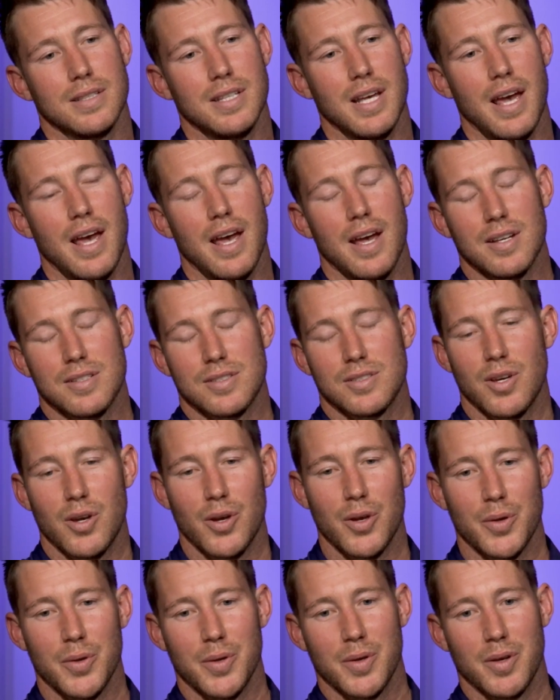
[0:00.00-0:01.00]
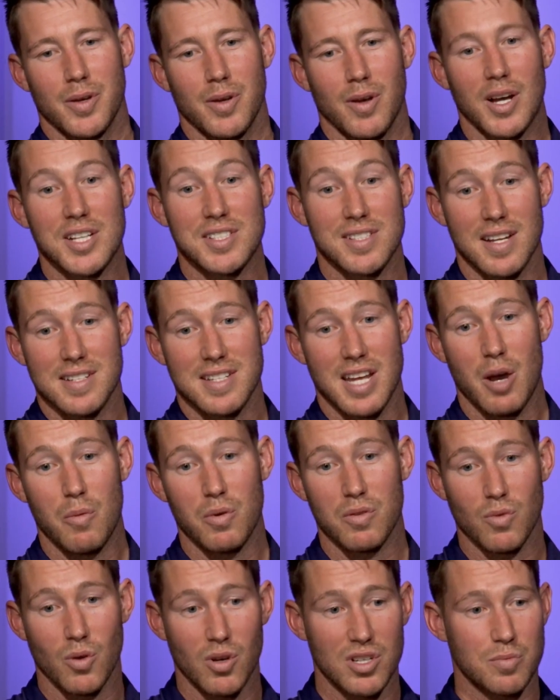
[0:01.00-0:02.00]
Yeah, so I sat
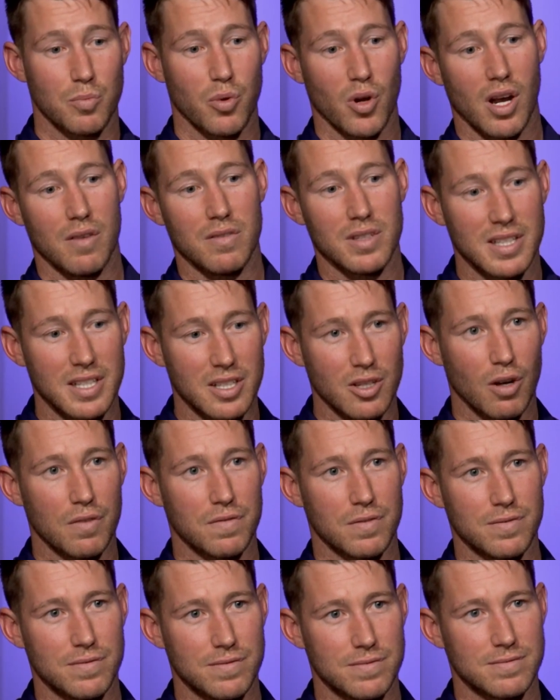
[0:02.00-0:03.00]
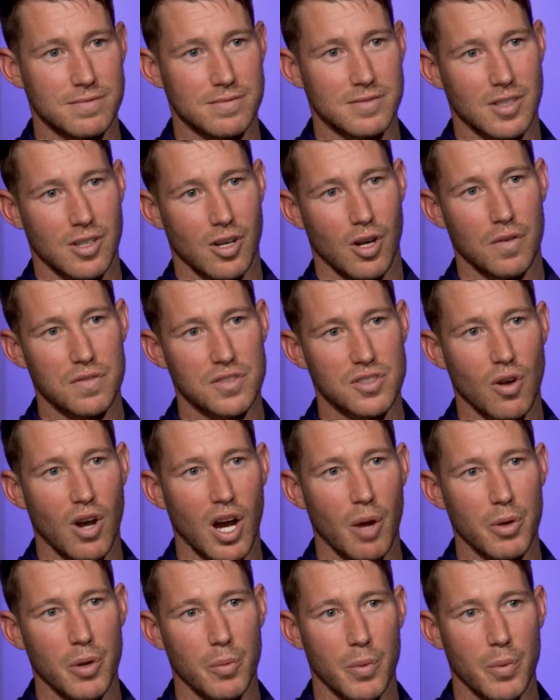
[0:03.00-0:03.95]
down with Ross privately offside.